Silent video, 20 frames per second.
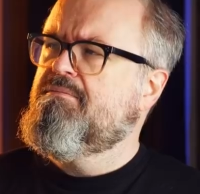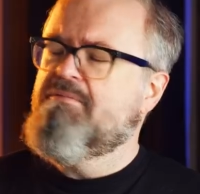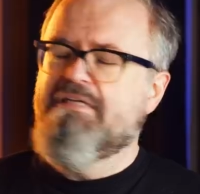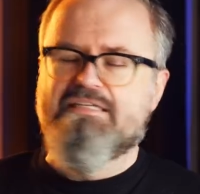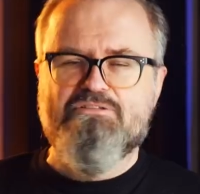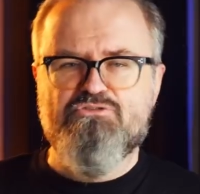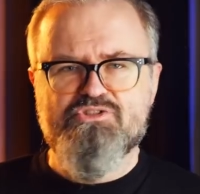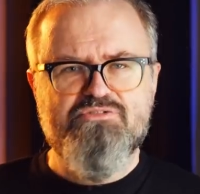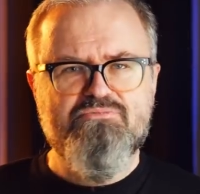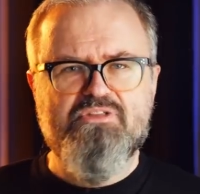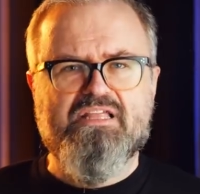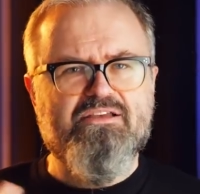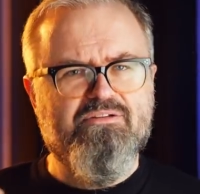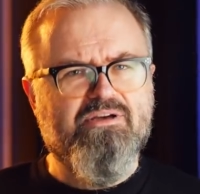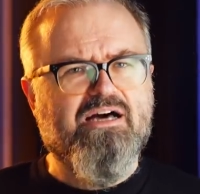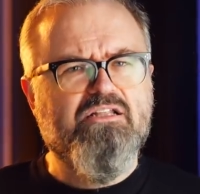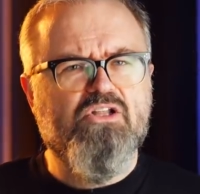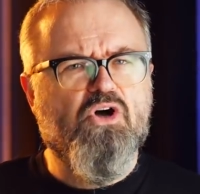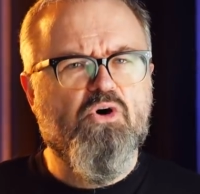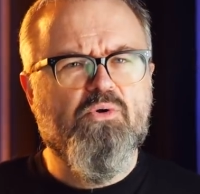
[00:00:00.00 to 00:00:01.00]
Like just like
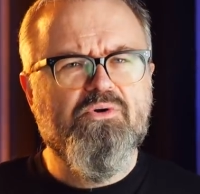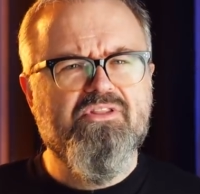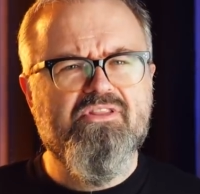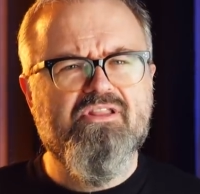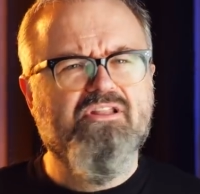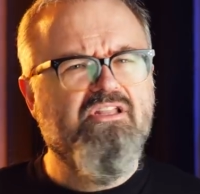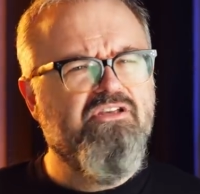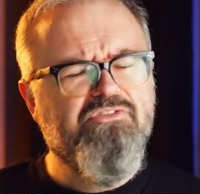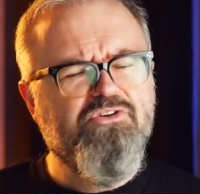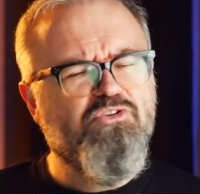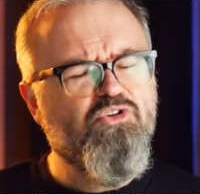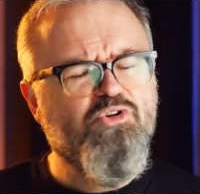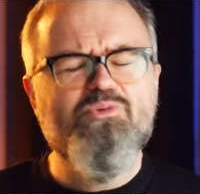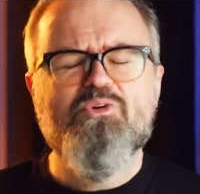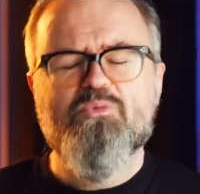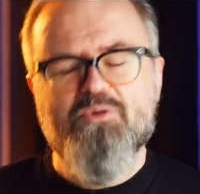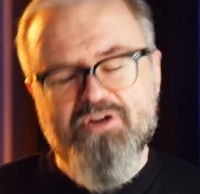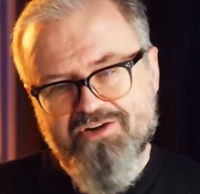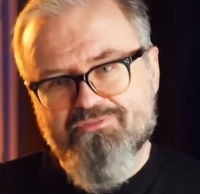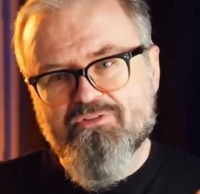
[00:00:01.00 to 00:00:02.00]
alone in the living room
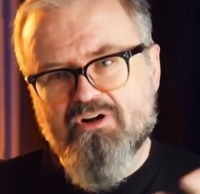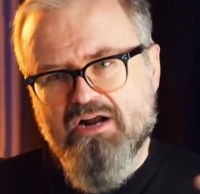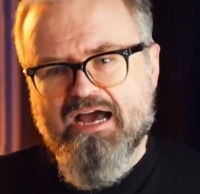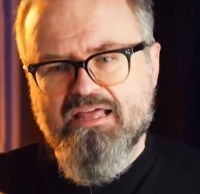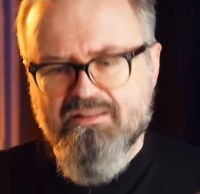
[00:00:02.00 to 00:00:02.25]
or whatever.